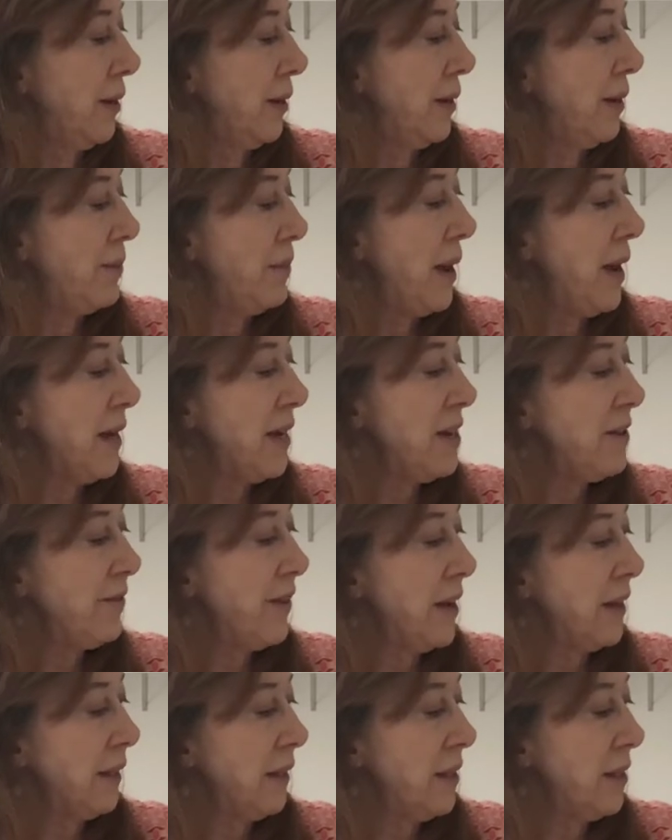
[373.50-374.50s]
Baggy
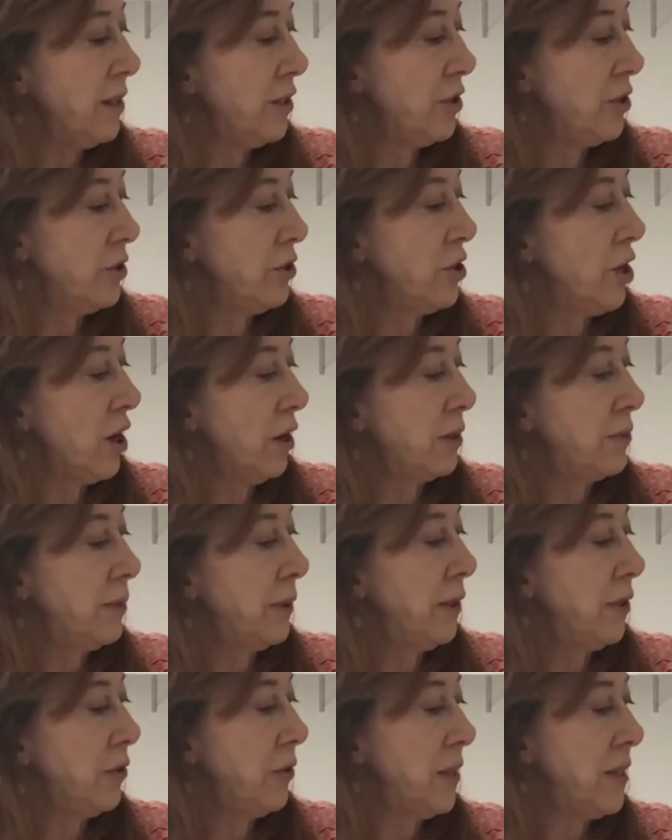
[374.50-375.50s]
finally talked
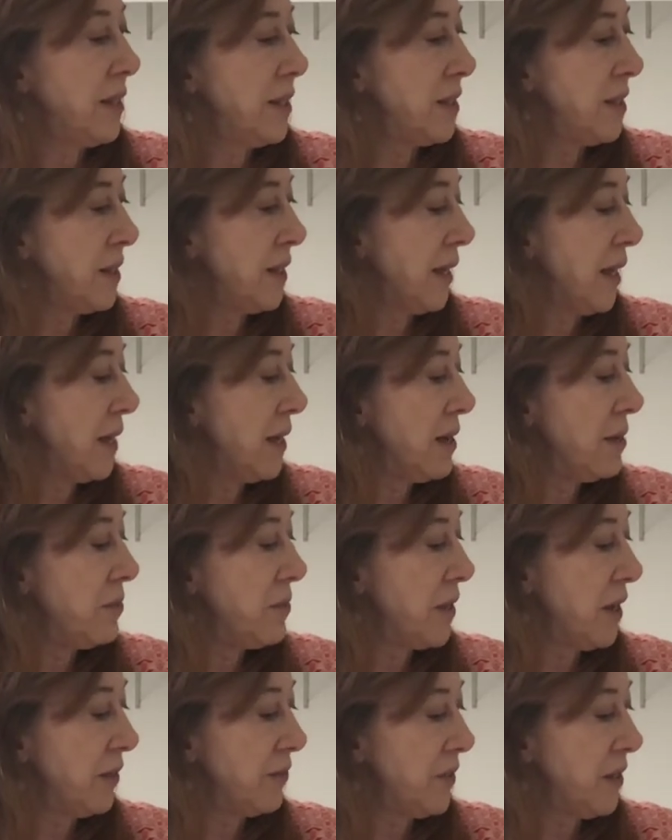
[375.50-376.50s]
Baloo into singing
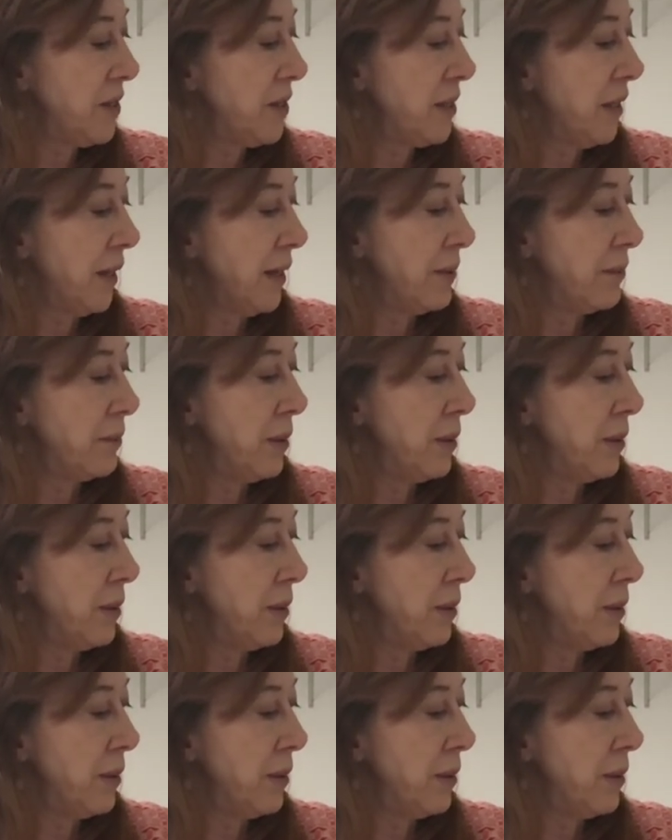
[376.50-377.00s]
himself to sleep,